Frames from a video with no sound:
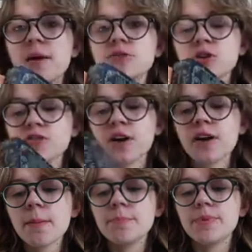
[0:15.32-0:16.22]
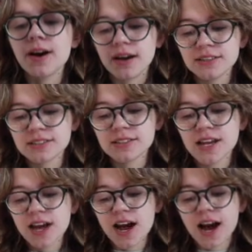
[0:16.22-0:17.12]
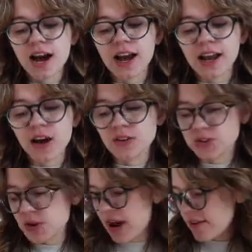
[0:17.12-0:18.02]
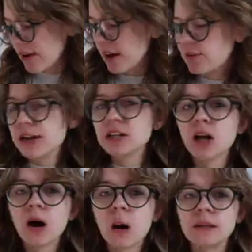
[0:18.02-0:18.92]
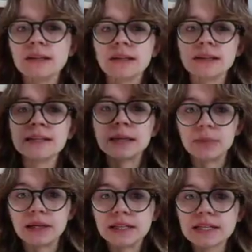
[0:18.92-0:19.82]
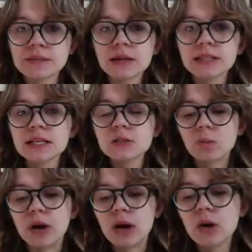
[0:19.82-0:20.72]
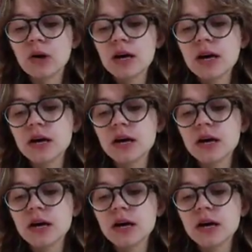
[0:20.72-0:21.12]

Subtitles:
so far, but I read a lot on Libby this month as well,